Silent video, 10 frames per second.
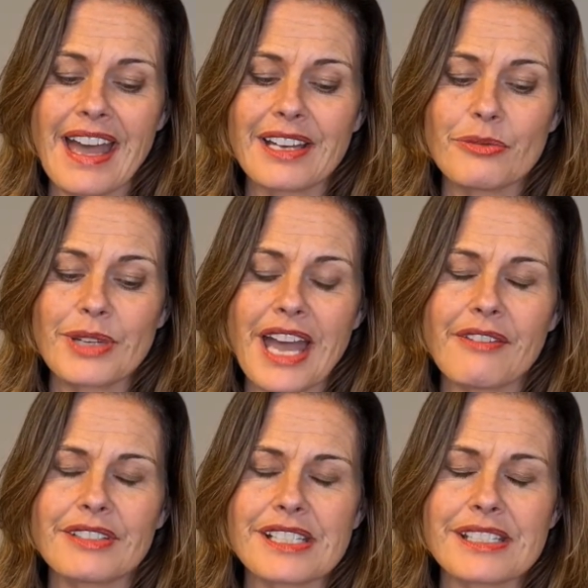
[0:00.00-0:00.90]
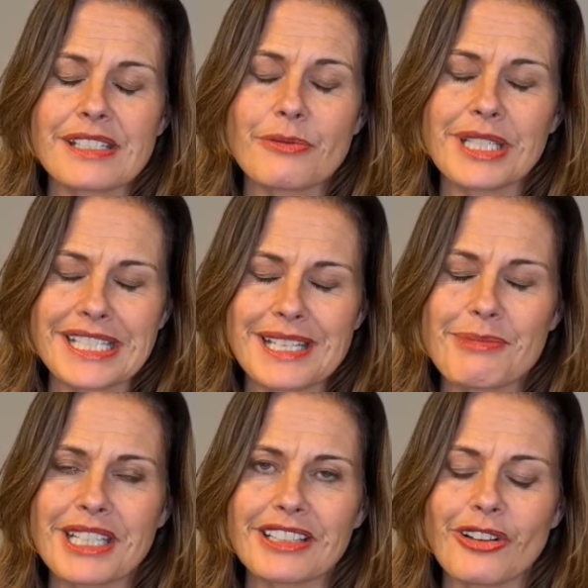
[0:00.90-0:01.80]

And we, have dis we disseminate